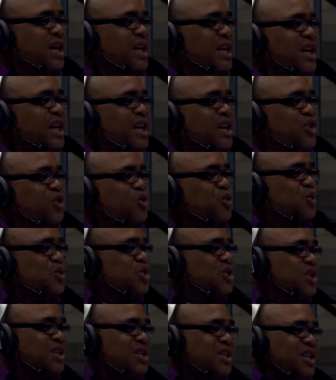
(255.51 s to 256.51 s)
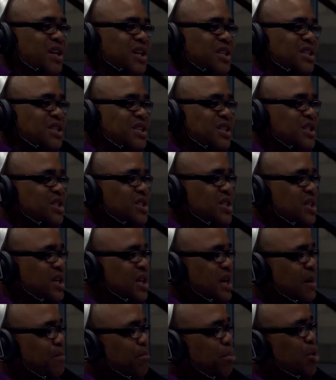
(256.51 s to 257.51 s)
Then you see that it is
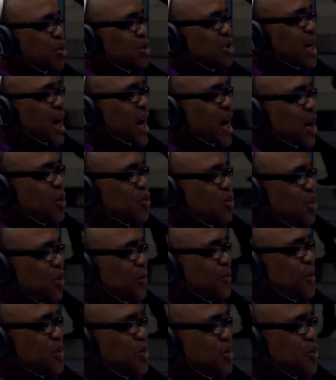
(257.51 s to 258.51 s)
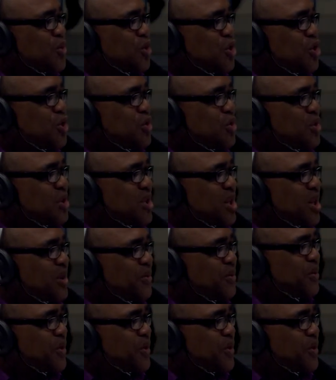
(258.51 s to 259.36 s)
a burnt out of its original self.